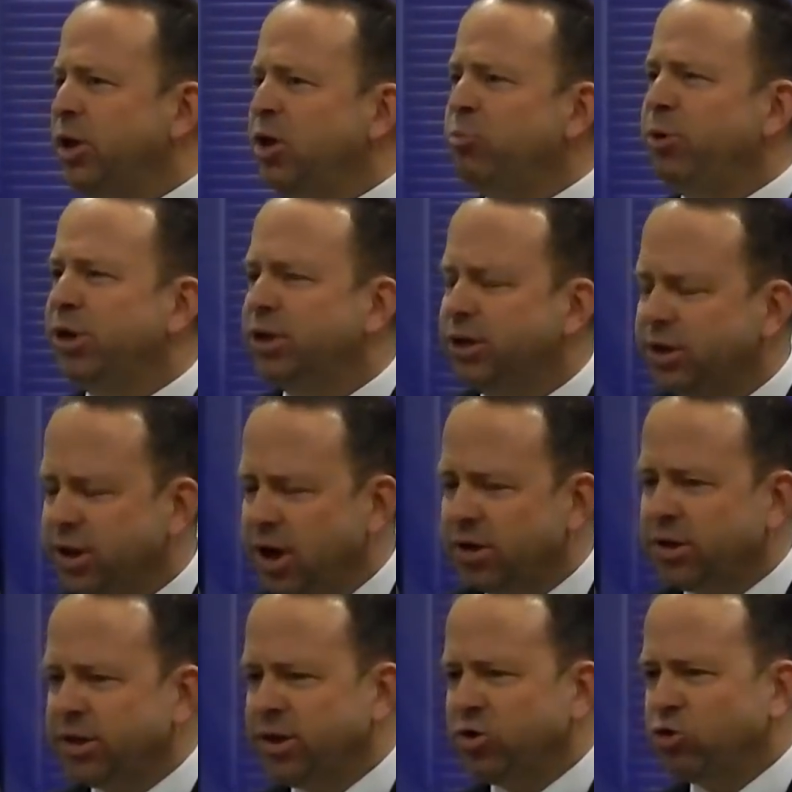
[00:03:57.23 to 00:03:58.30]
they've been
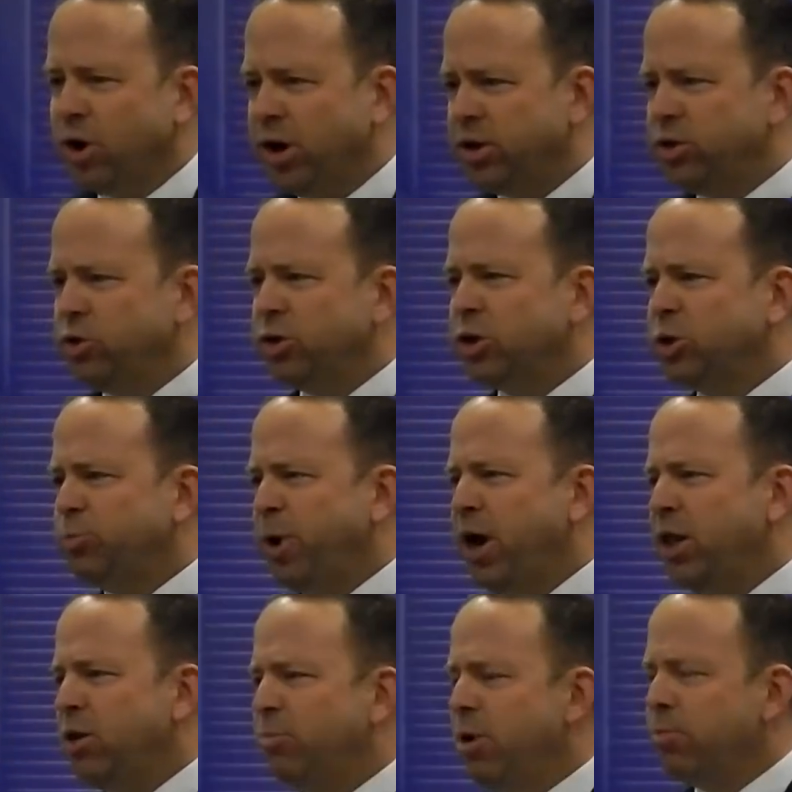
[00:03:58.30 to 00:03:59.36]
discussing trying to
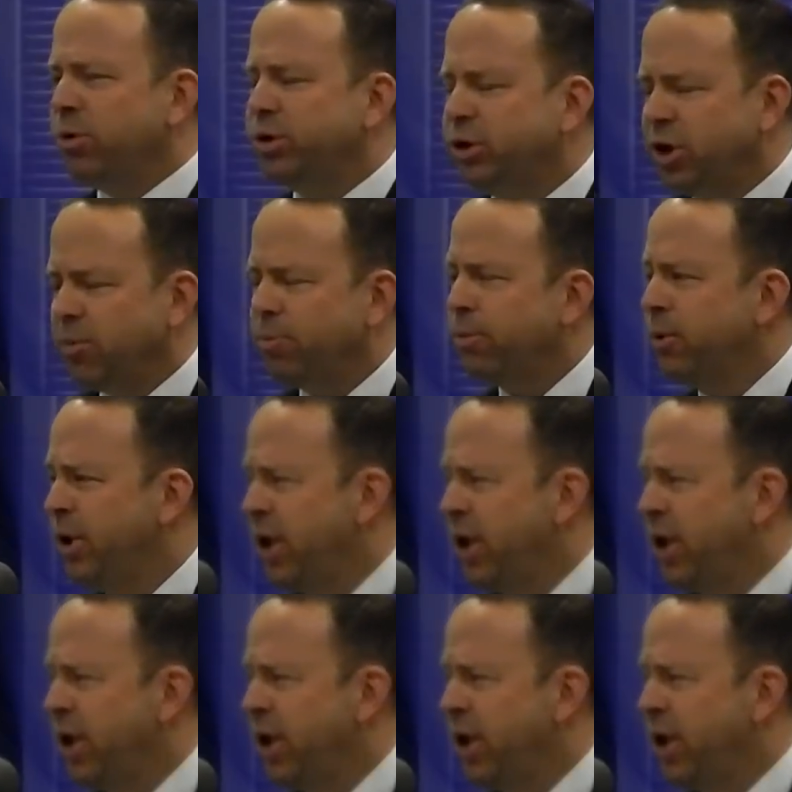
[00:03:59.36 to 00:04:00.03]
expand the membership.